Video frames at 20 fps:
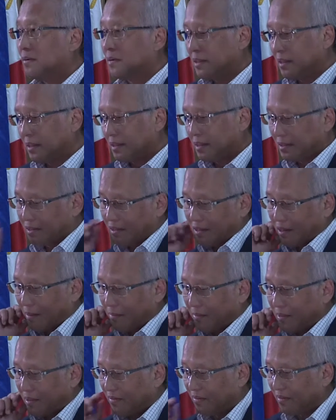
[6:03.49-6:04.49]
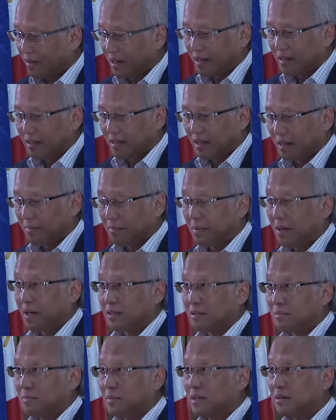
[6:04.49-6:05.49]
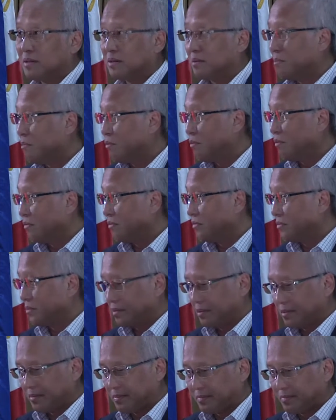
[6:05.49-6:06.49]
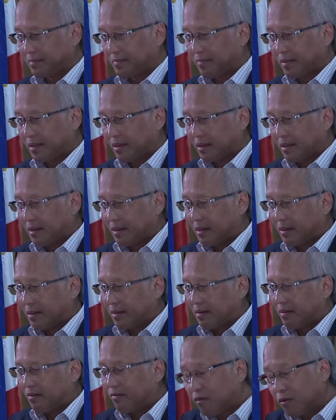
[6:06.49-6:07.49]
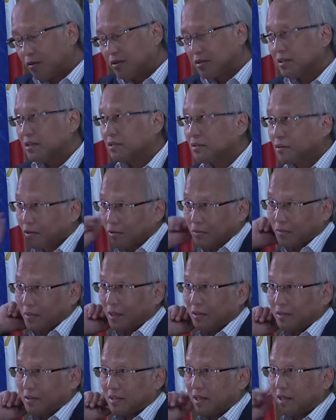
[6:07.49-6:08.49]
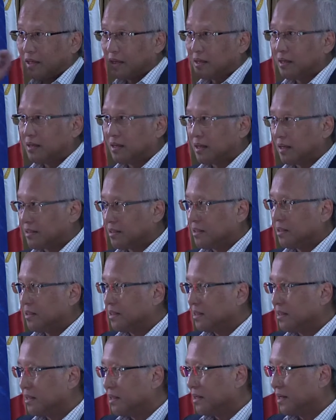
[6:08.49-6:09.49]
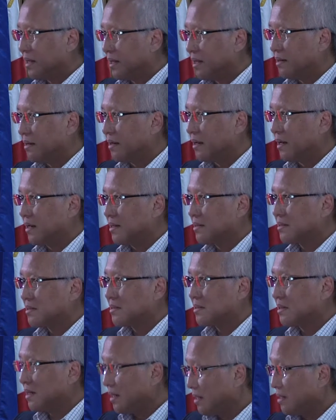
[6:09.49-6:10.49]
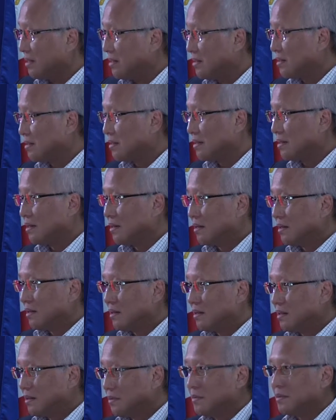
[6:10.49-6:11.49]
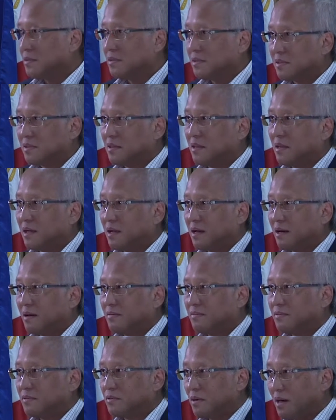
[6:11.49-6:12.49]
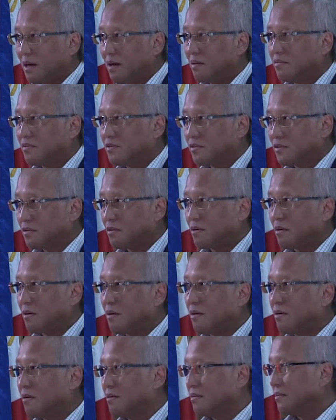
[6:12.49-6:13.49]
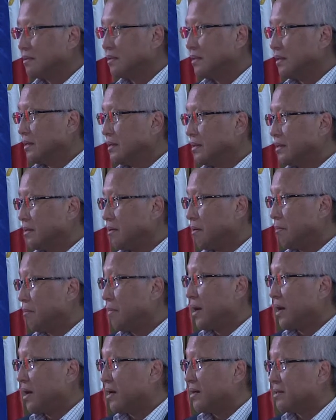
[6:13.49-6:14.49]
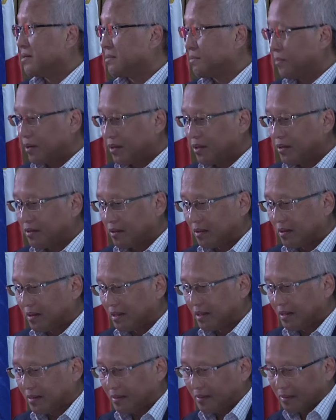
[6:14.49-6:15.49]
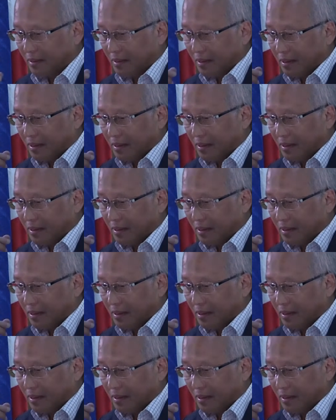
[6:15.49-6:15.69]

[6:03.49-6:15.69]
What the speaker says: only disruptive red tape has been removed. Of course, it goes without saying, as in the NLEX case, you would still have to have strong compliance monitoring,